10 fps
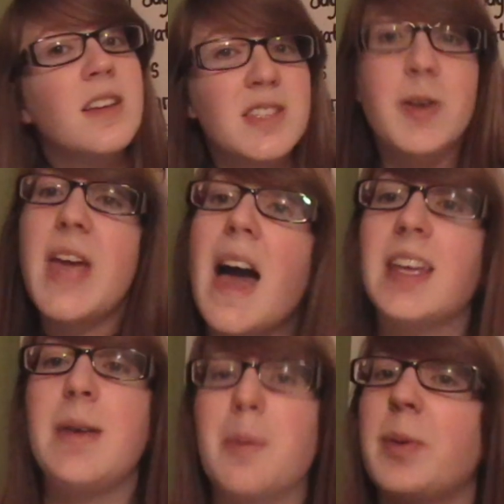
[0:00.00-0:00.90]
So yeah,
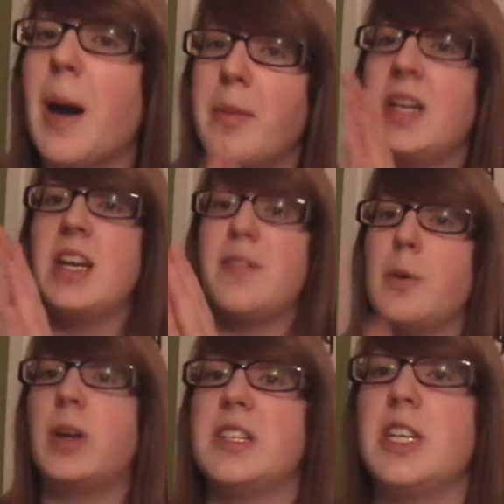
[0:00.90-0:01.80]
keep them coming, and if
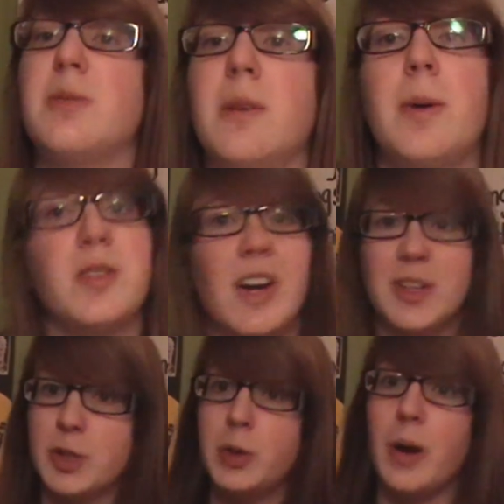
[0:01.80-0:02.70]
you want to teach me about
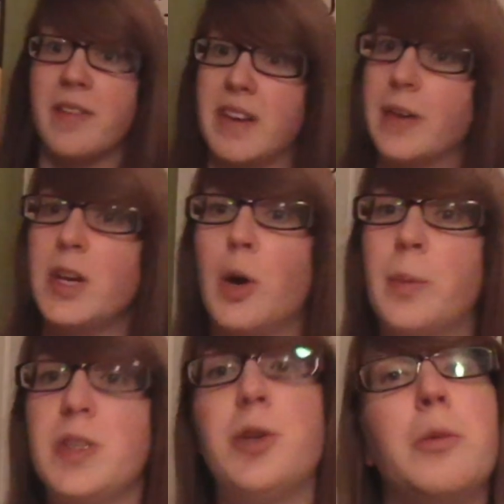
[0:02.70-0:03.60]
Doctor Who, I'm very
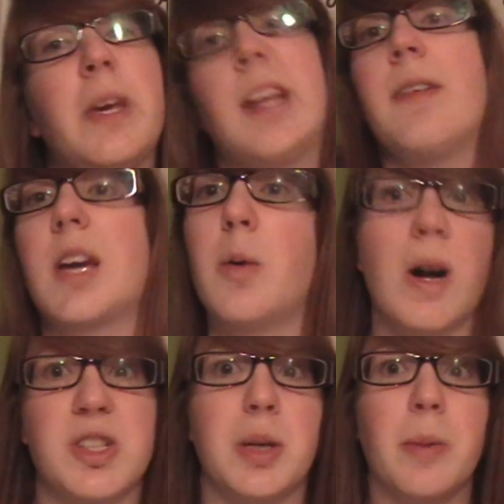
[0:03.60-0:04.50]
open to it. We could have like a
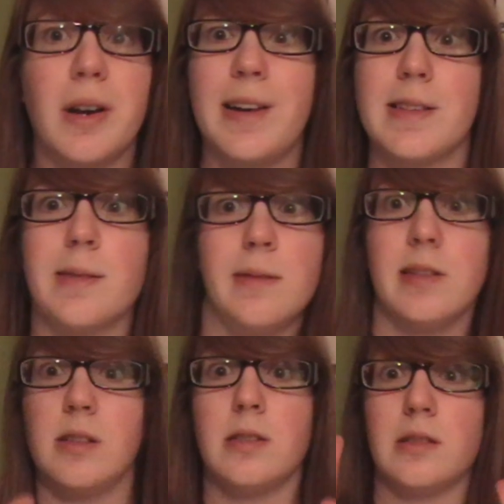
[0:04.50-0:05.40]
watching party or something,
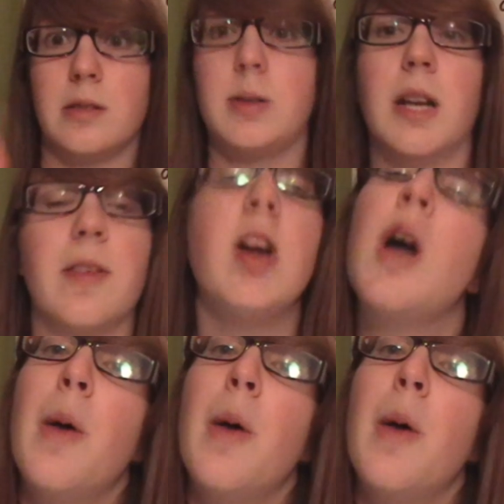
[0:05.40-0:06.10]
I don't know, whatever.